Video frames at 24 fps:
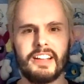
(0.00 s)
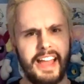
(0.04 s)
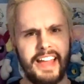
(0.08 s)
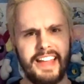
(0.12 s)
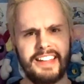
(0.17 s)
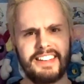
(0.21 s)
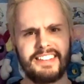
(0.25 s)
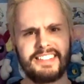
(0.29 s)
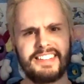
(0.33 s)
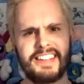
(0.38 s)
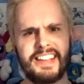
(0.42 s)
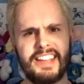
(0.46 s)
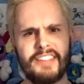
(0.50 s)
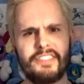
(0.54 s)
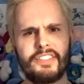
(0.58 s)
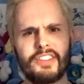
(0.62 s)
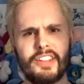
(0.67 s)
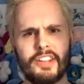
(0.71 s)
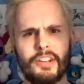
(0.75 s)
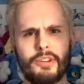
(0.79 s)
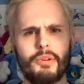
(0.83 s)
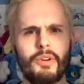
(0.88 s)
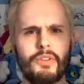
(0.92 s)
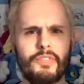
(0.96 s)
And even
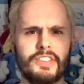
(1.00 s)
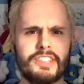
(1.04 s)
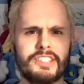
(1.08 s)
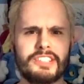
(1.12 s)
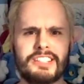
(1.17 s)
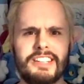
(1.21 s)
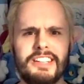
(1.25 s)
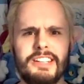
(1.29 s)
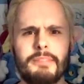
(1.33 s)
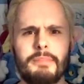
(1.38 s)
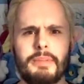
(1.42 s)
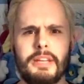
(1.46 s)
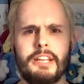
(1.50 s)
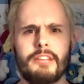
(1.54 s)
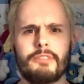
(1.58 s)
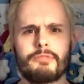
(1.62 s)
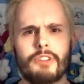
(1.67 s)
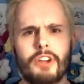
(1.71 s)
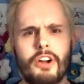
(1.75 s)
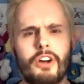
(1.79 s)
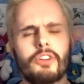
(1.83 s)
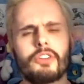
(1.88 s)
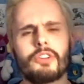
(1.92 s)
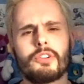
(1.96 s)
though obviously being
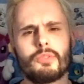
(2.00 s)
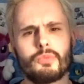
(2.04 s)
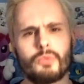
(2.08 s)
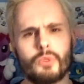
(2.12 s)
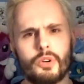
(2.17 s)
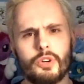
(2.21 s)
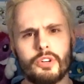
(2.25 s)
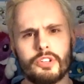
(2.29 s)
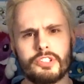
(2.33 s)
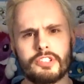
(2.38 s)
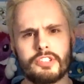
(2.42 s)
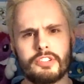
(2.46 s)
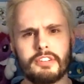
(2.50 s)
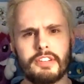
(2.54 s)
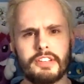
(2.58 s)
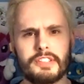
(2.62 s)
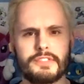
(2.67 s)
rock and water,